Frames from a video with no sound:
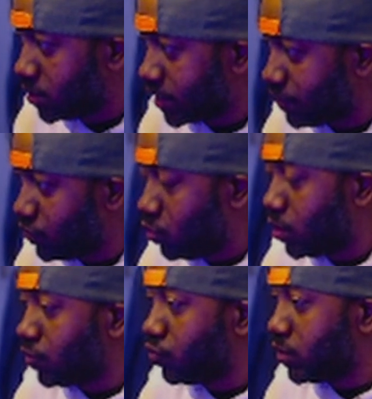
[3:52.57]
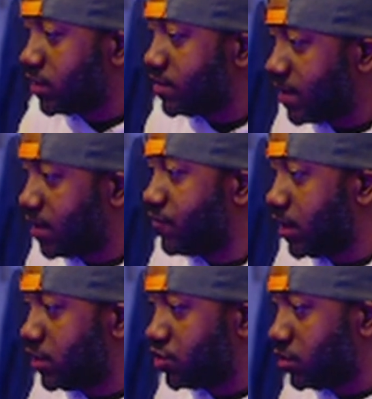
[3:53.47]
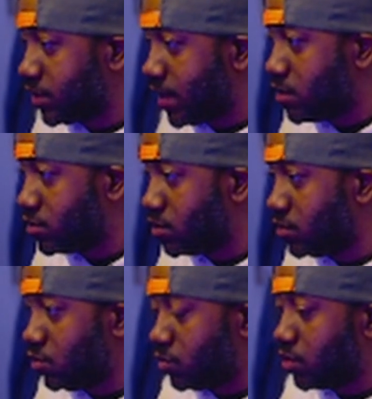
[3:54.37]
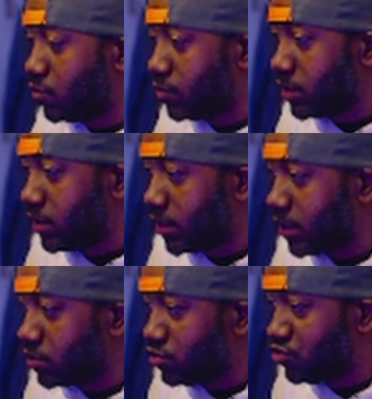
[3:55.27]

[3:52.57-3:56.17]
Like if you want to really take advantage of your character and you want to really like